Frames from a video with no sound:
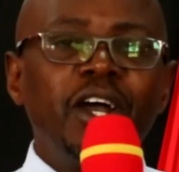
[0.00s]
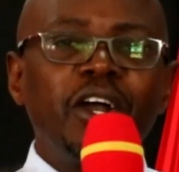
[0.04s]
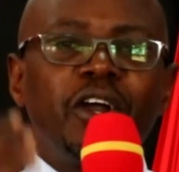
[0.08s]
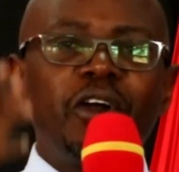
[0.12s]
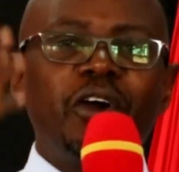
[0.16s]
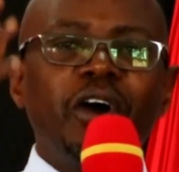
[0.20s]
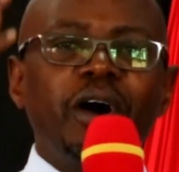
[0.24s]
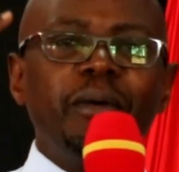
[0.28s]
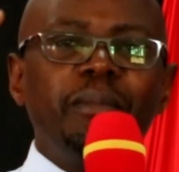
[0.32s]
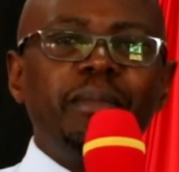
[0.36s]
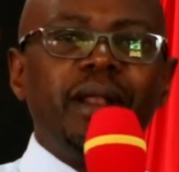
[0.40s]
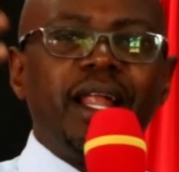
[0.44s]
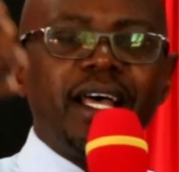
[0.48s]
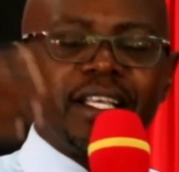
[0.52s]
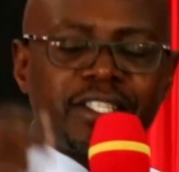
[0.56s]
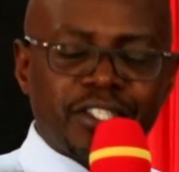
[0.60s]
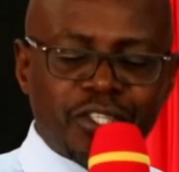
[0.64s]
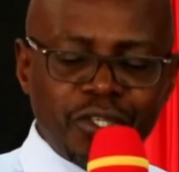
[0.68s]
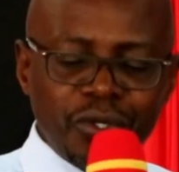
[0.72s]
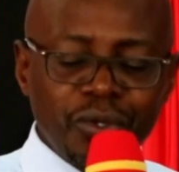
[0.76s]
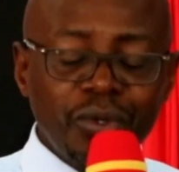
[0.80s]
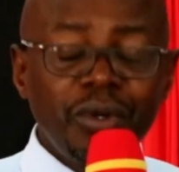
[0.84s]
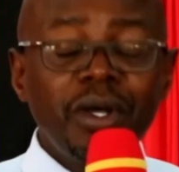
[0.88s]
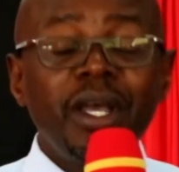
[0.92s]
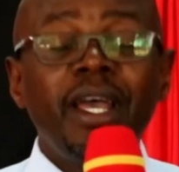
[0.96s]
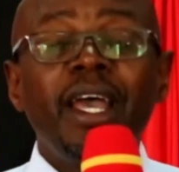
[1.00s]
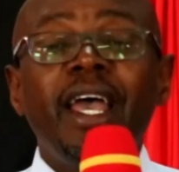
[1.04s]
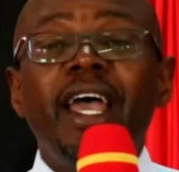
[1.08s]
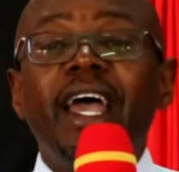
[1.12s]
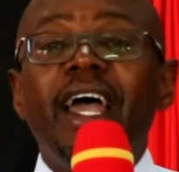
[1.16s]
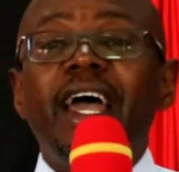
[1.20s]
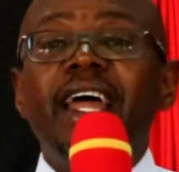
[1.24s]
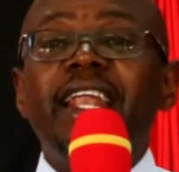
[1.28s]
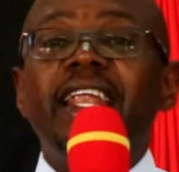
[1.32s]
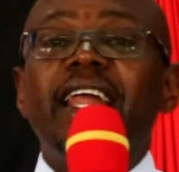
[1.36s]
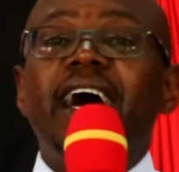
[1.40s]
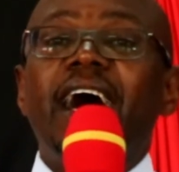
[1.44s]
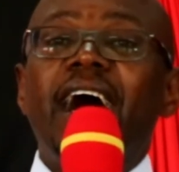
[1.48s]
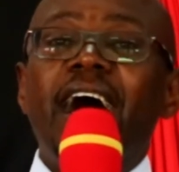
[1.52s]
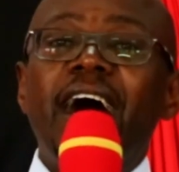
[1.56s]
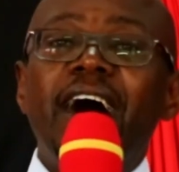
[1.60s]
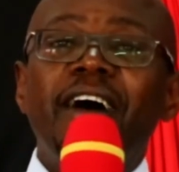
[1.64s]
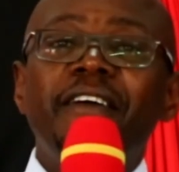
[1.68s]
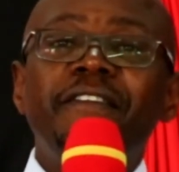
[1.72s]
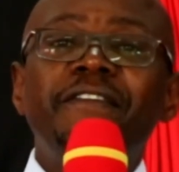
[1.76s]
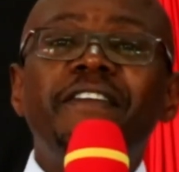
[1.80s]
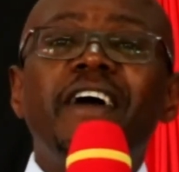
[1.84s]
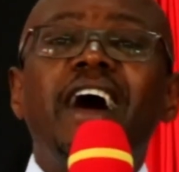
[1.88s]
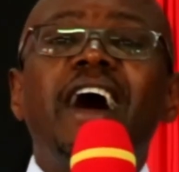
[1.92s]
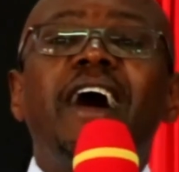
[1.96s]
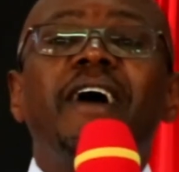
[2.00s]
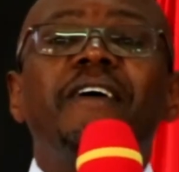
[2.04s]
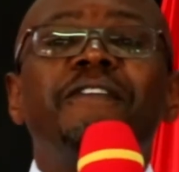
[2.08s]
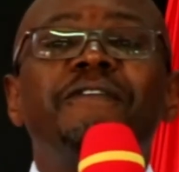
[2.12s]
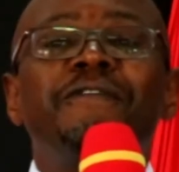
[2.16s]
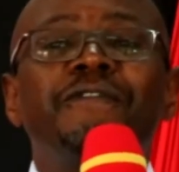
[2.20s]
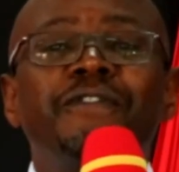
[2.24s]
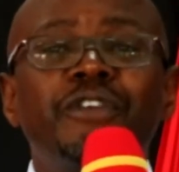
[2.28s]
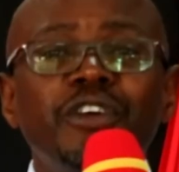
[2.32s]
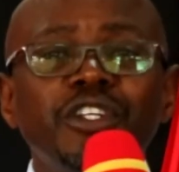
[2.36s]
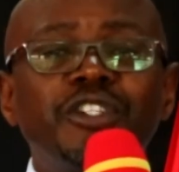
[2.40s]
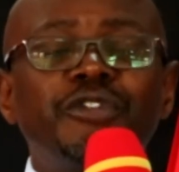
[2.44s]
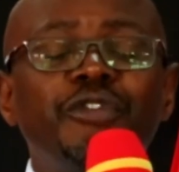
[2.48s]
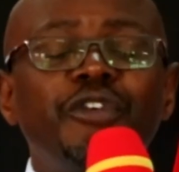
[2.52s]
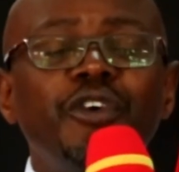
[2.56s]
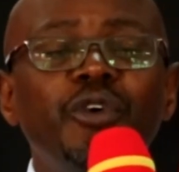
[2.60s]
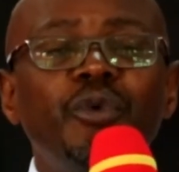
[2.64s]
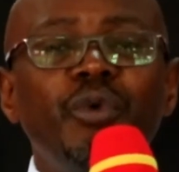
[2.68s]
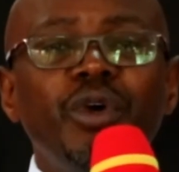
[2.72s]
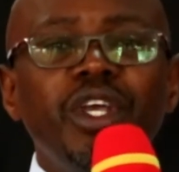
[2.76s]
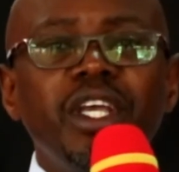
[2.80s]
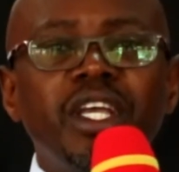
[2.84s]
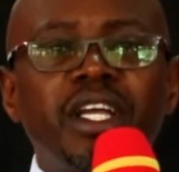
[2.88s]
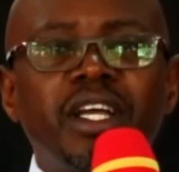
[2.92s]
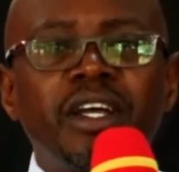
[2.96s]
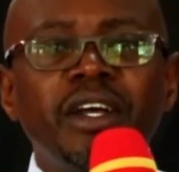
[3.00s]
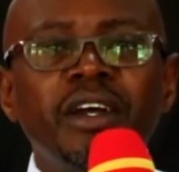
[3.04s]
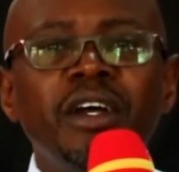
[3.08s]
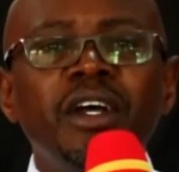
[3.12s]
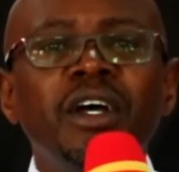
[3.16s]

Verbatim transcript: God bless you and have a fruitful week